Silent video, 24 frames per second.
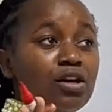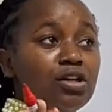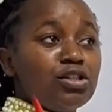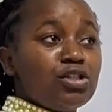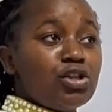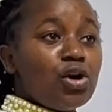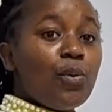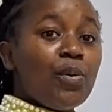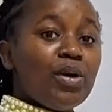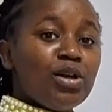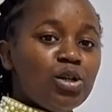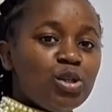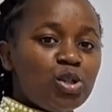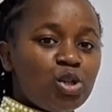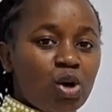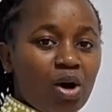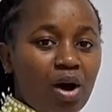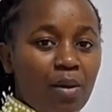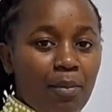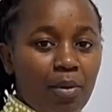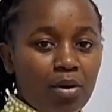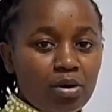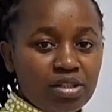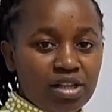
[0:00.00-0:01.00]
So when we talk
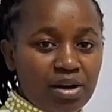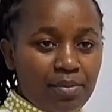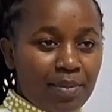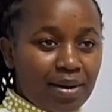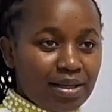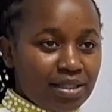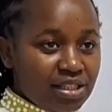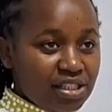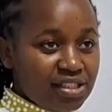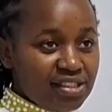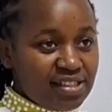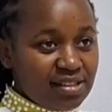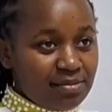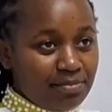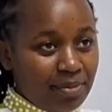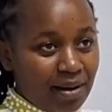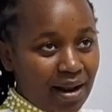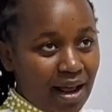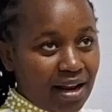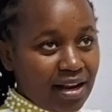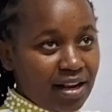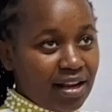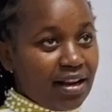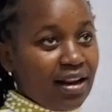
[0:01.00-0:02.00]
about emergency
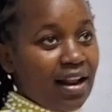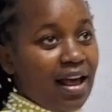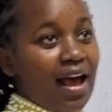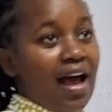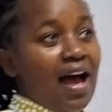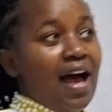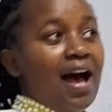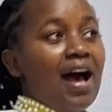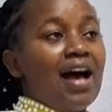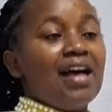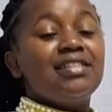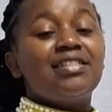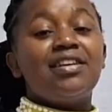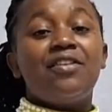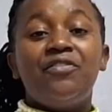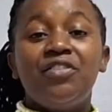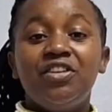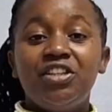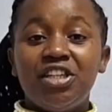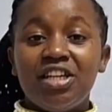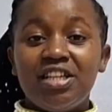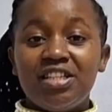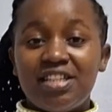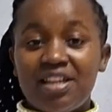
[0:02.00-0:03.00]
planning, a
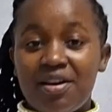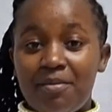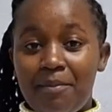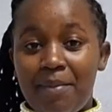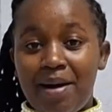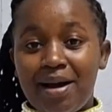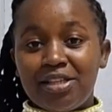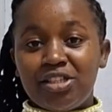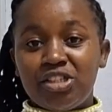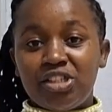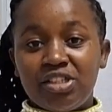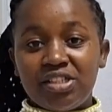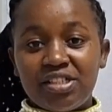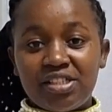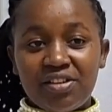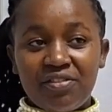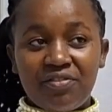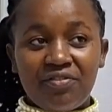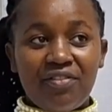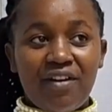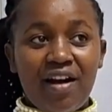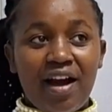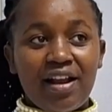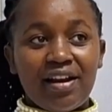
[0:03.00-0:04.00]
sufficient emergency
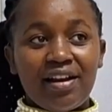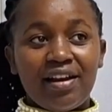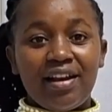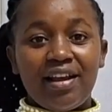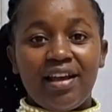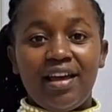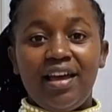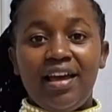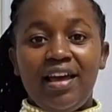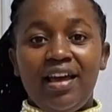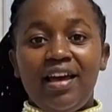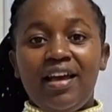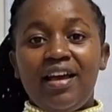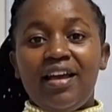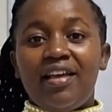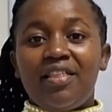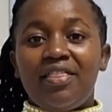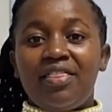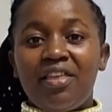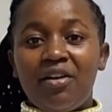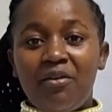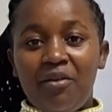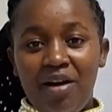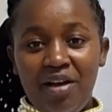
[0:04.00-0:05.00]
fund,
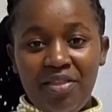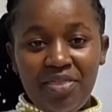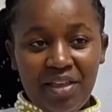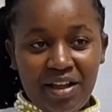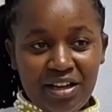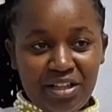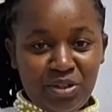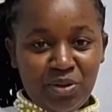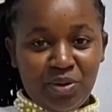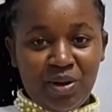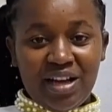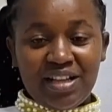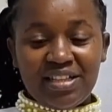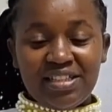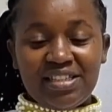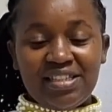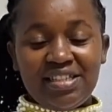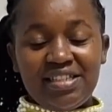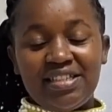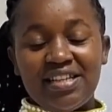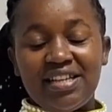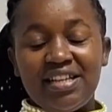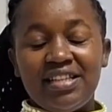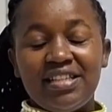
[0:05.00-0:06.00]
the one that you can
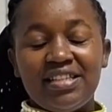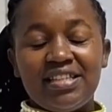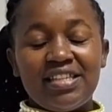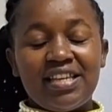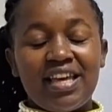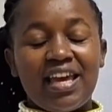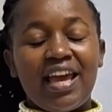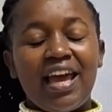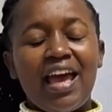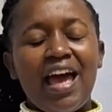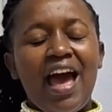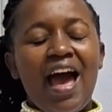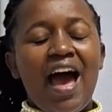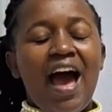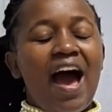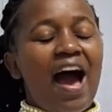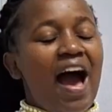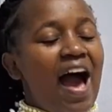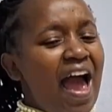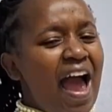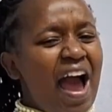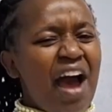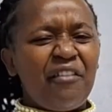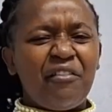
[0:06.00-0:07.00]
sit and say,
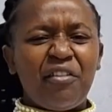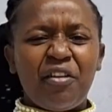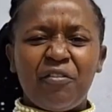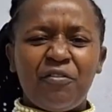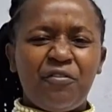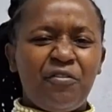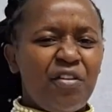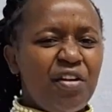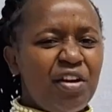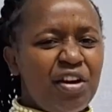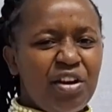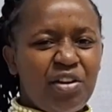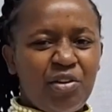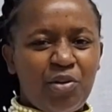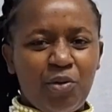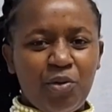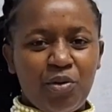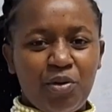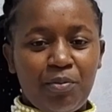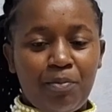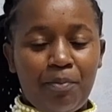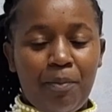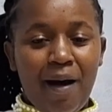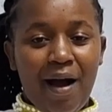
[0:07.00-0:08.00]
I have a very
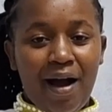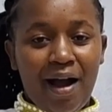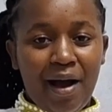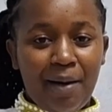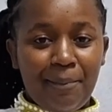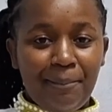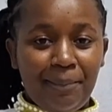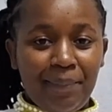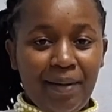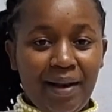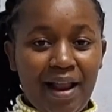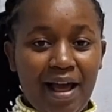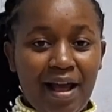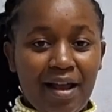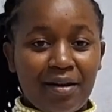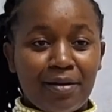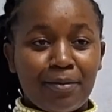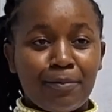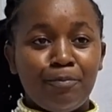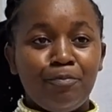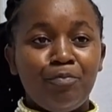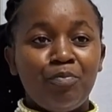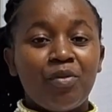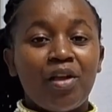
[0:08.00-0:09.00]
good backup
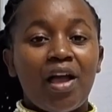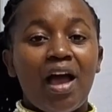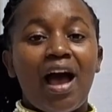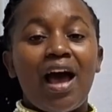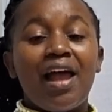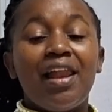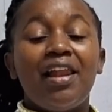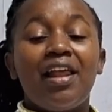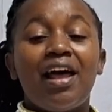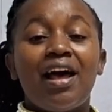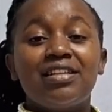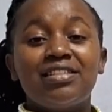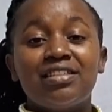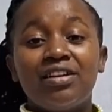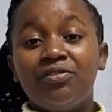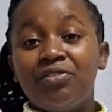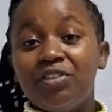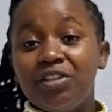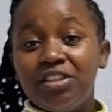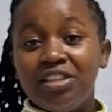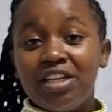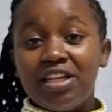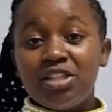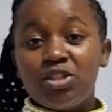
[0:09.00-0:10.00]
plan. And a
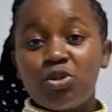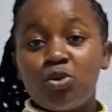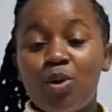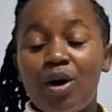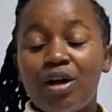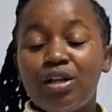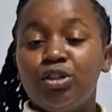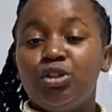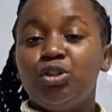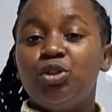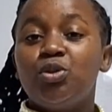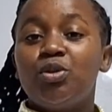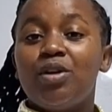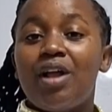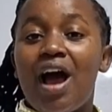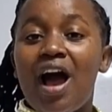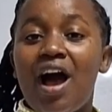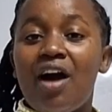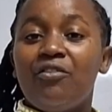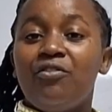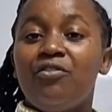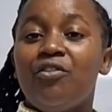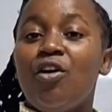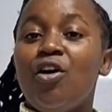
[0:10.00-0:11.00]
sufficient one should
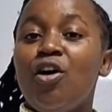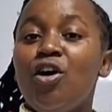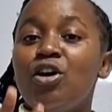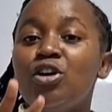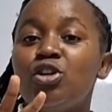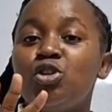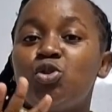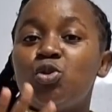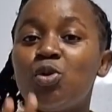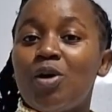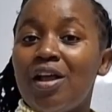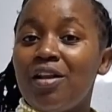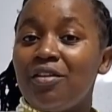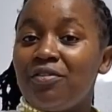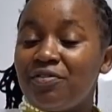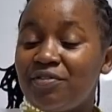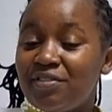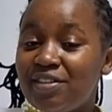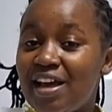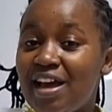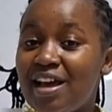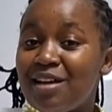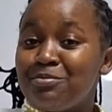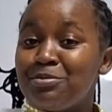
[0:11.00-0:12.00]
have
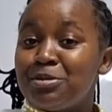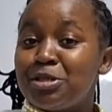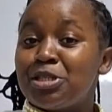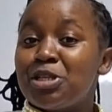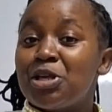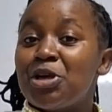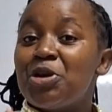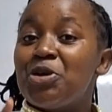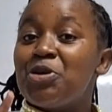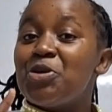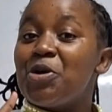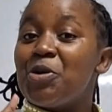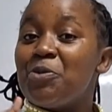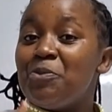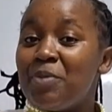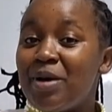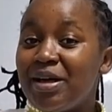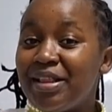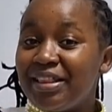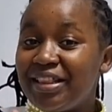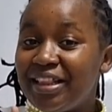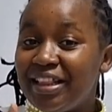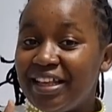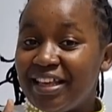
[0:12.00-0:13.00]
12 times your
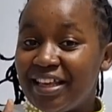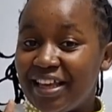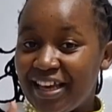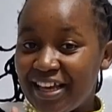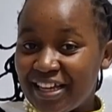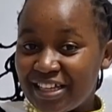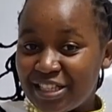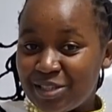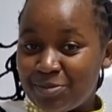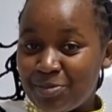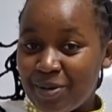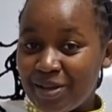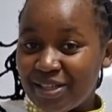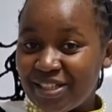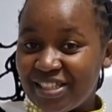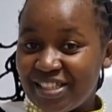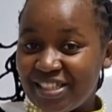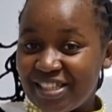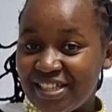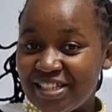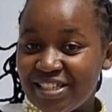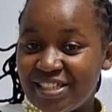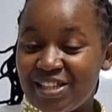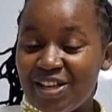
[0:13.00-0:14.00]
monthly
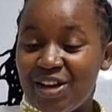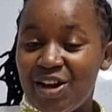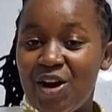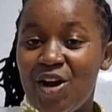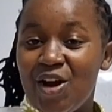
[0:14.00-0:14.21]
expenses.